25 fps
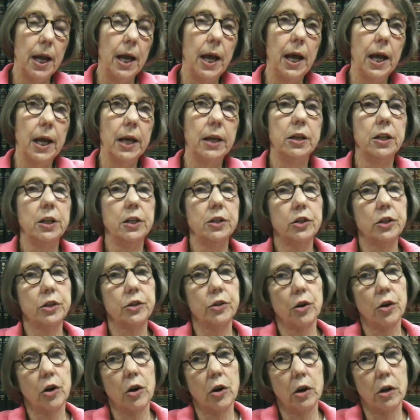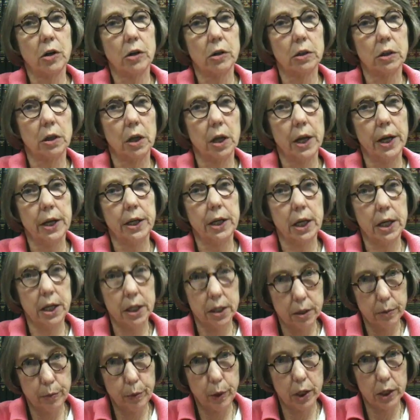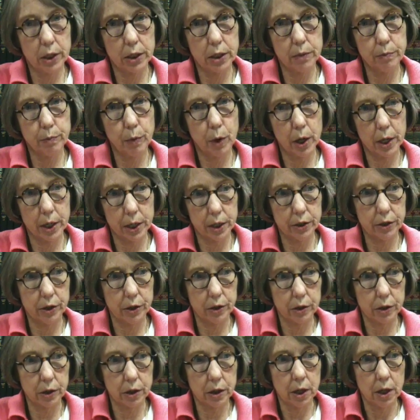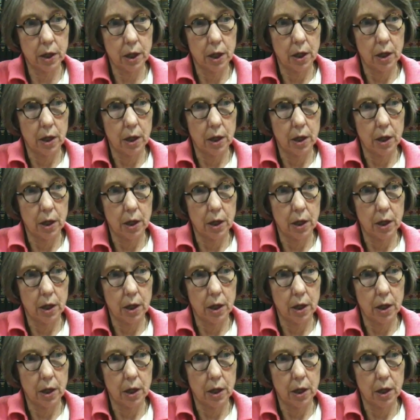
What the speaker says: and install an independent monitor